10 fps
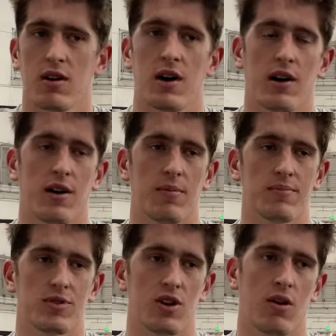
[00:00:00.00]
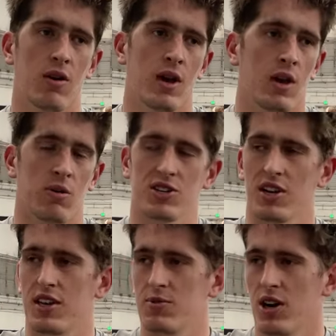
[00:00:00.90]
So we're just
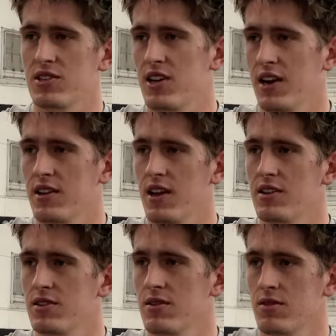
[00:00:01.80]
going to keep trying to stack days.